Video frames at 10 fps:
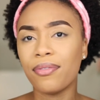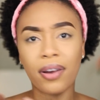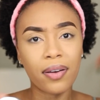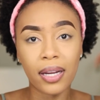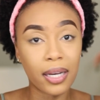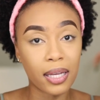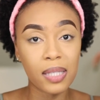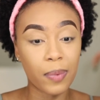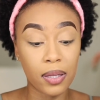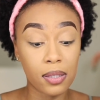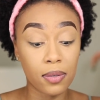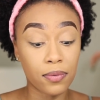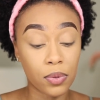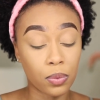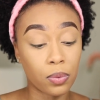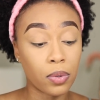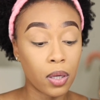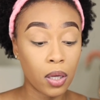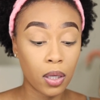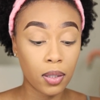very inexpensive too.
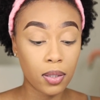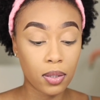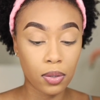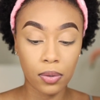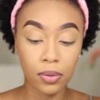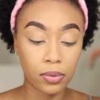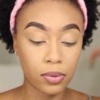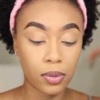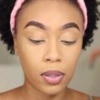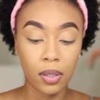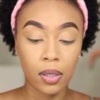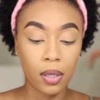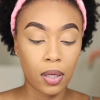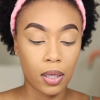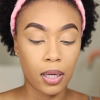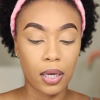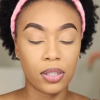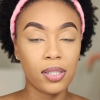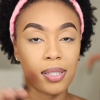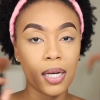So yeah,
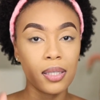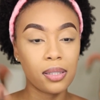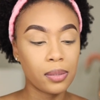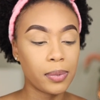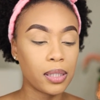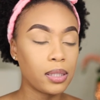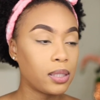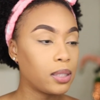just a little bit.